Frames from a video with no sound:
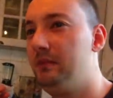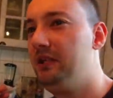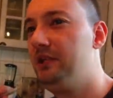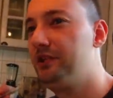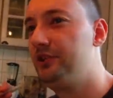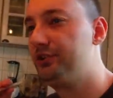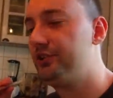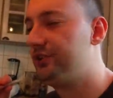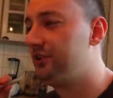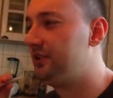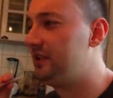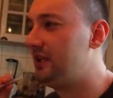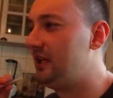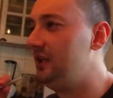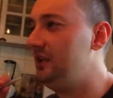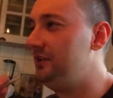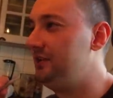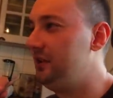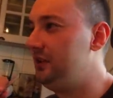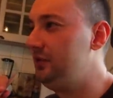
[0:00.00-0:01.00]
many dishes in
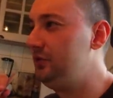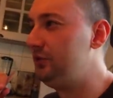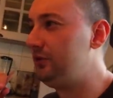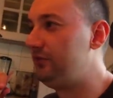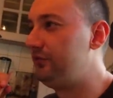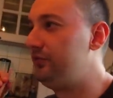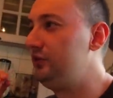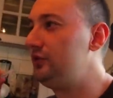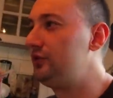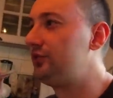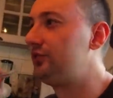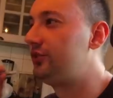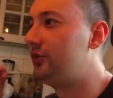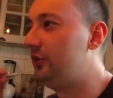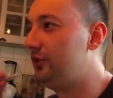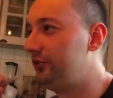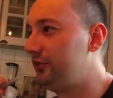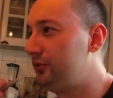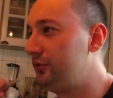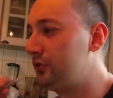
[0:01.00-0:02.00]
Thailand, they use fish
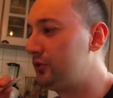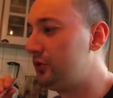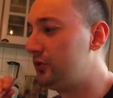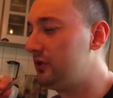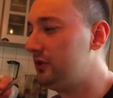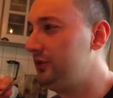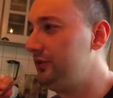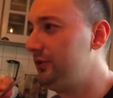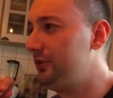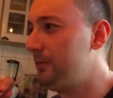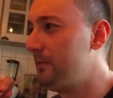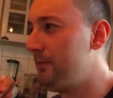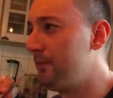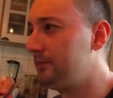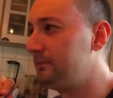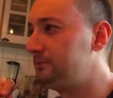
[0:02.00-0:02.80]
sauce to cook it.